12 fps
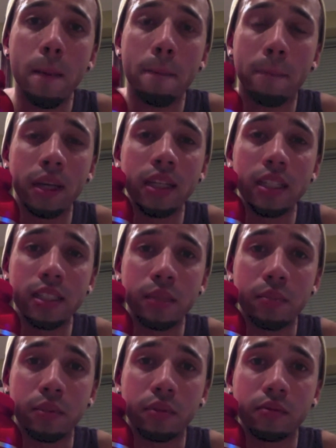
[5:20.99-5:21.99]
plain and
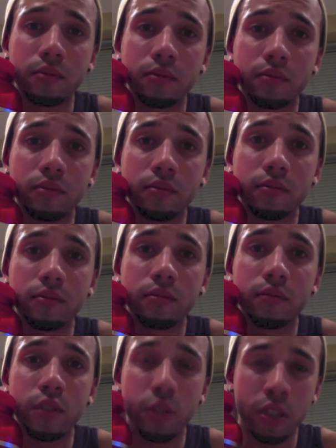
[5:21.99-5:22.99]
simple,
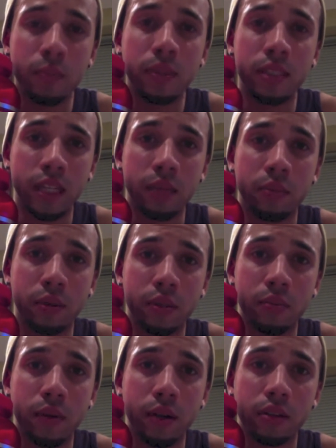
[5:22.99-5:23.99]
you should be taking
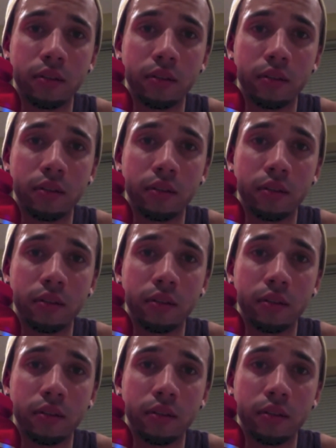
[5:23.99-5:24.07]
protein powder.